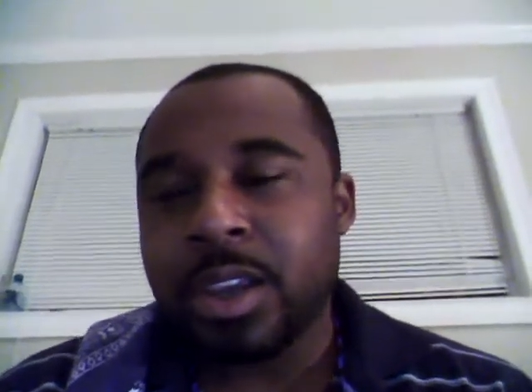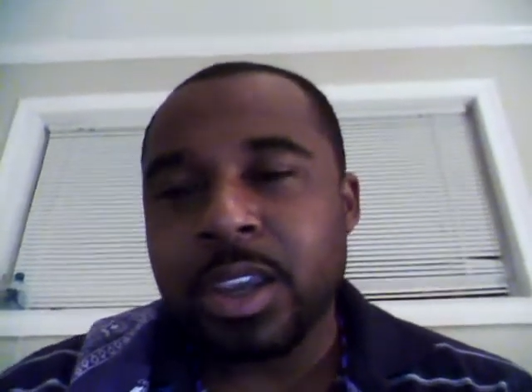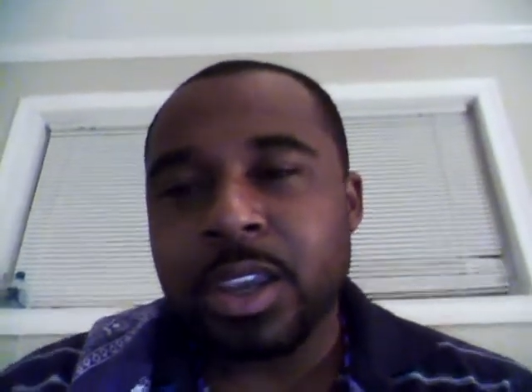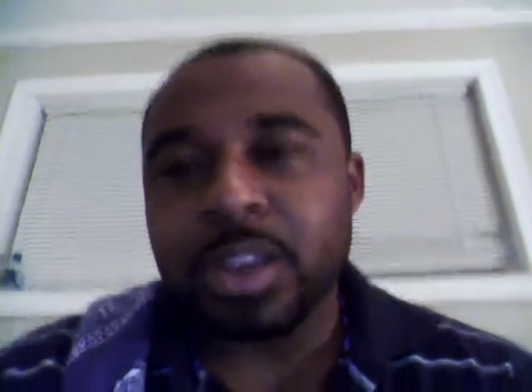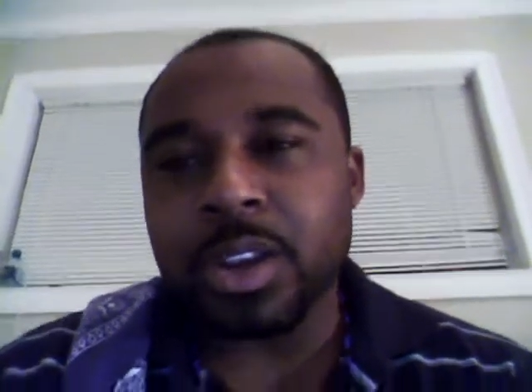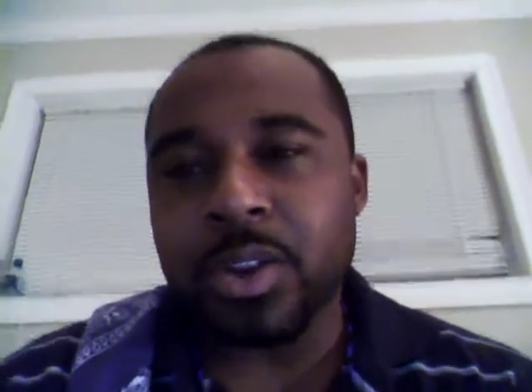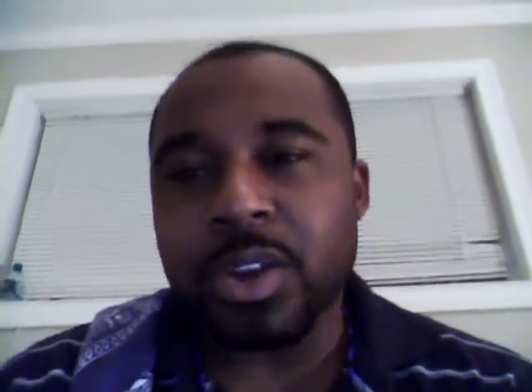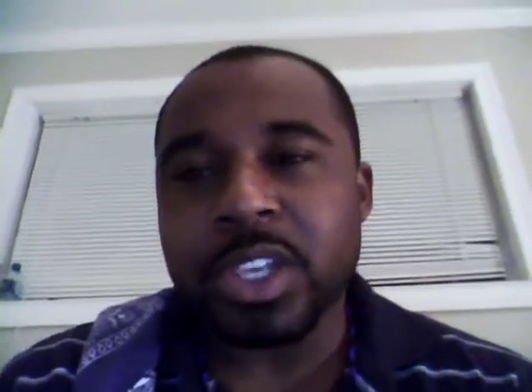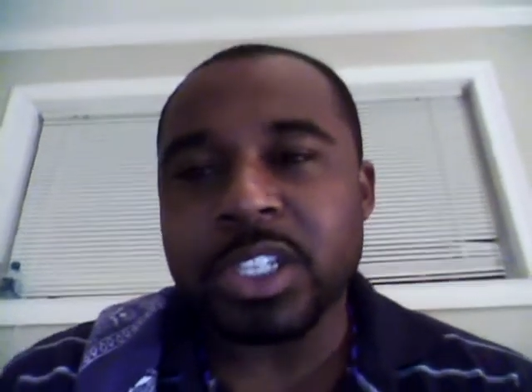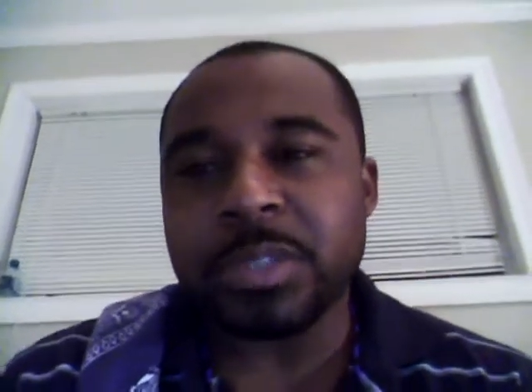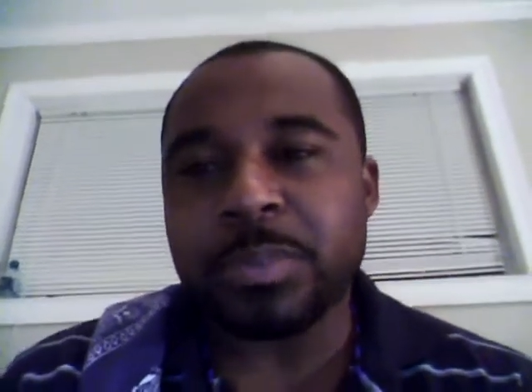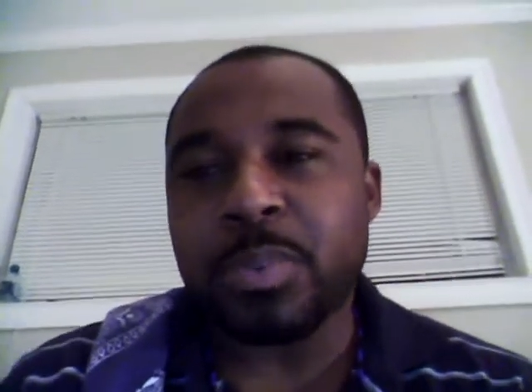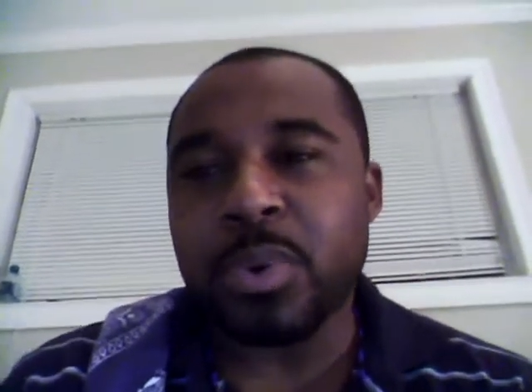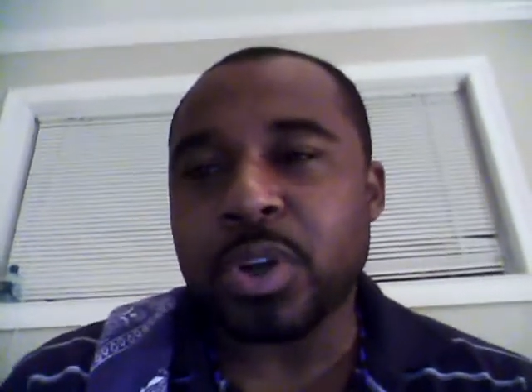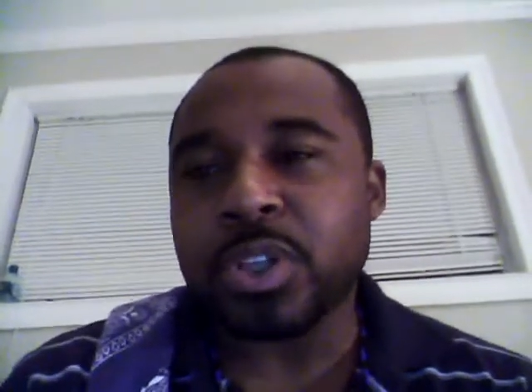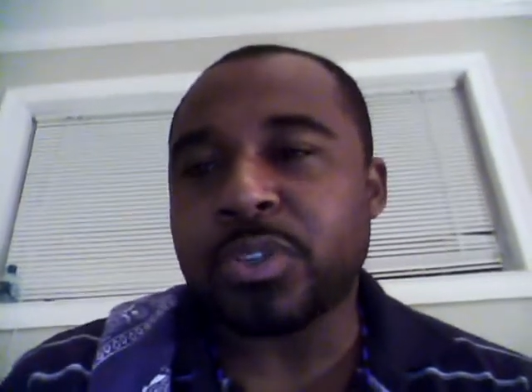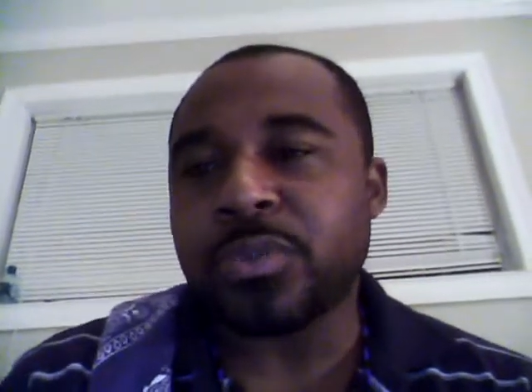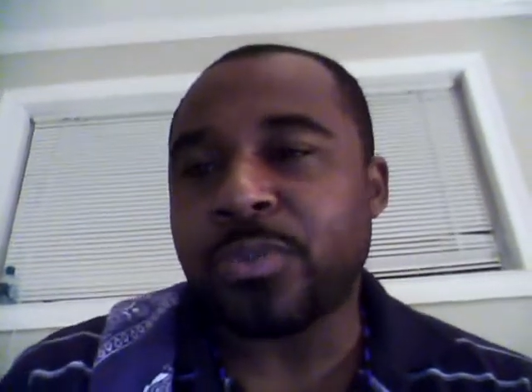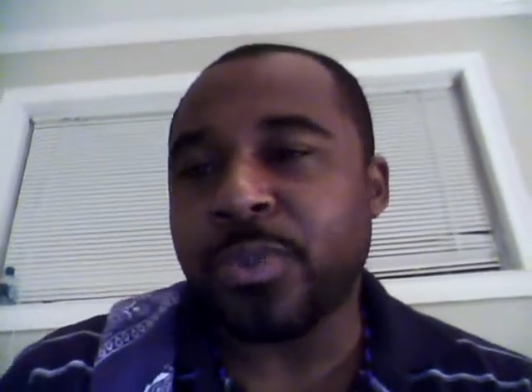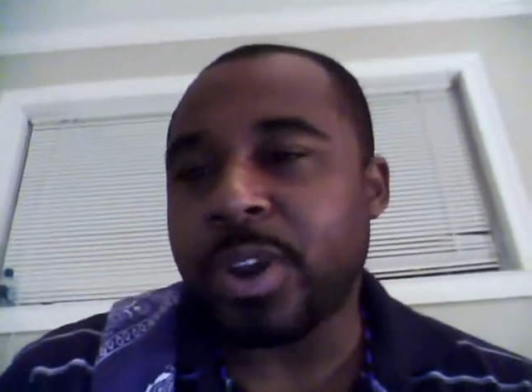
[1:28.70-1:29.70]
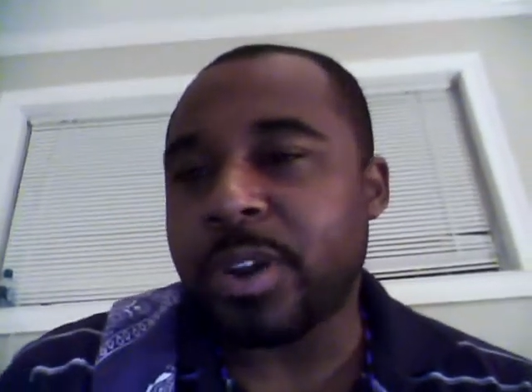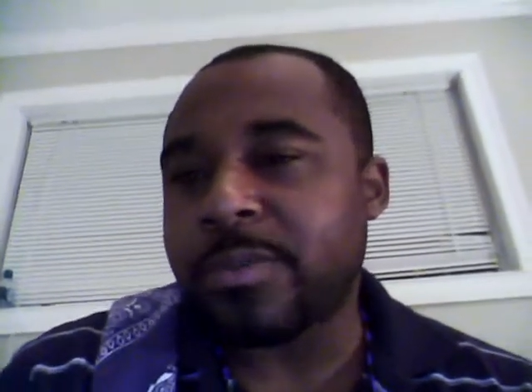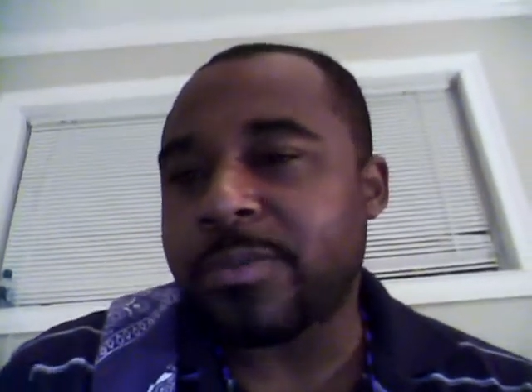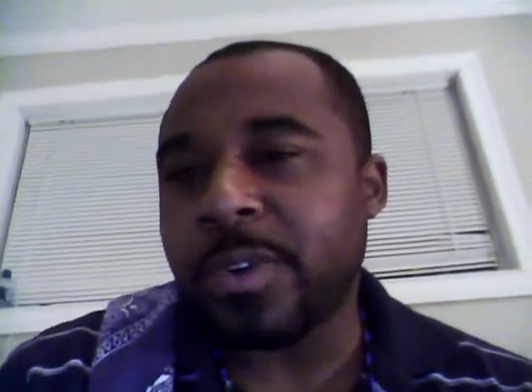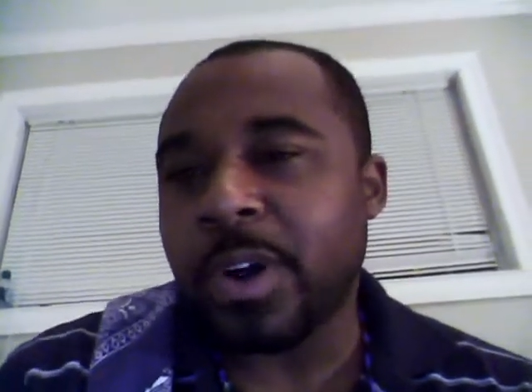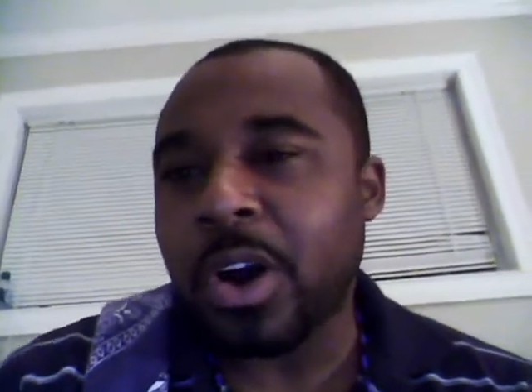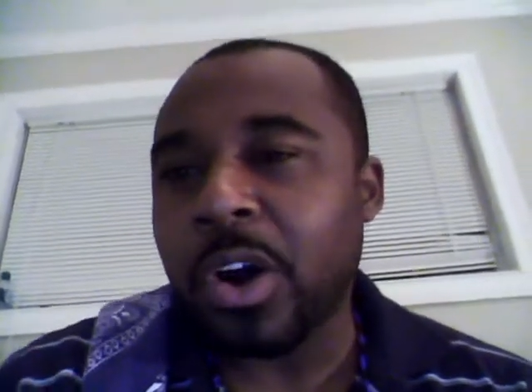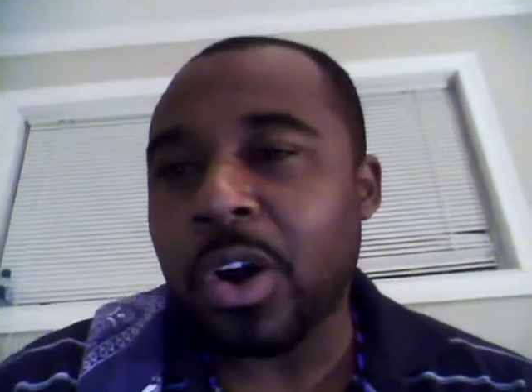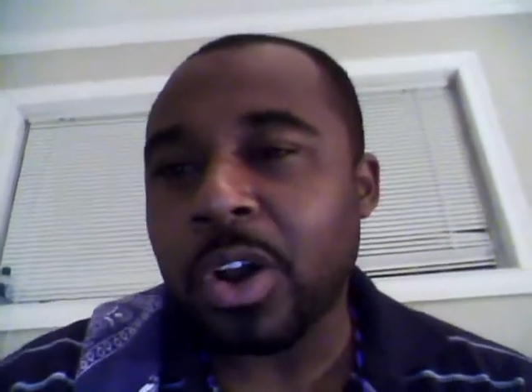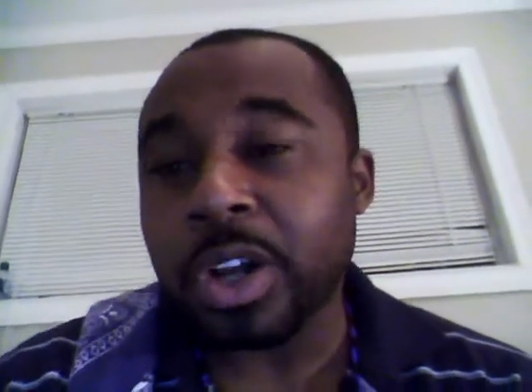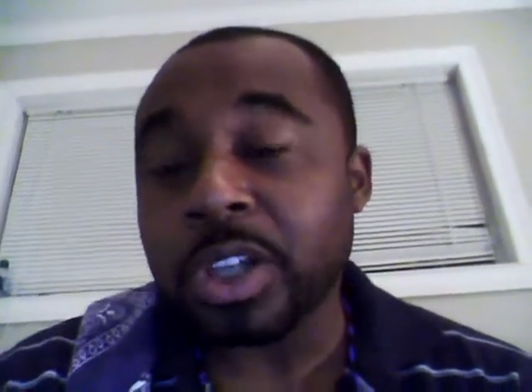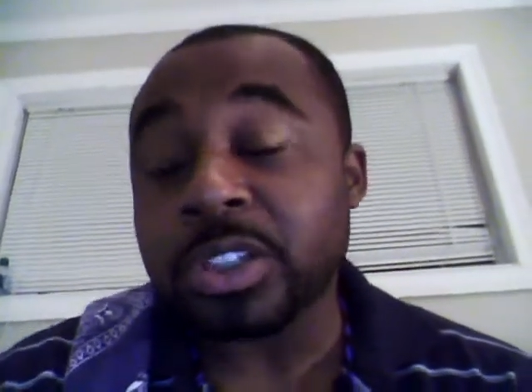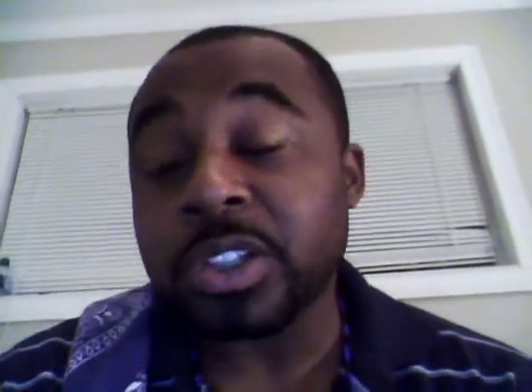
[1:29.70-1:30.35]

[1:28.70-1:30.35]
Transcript: you know, he supports freedom for all.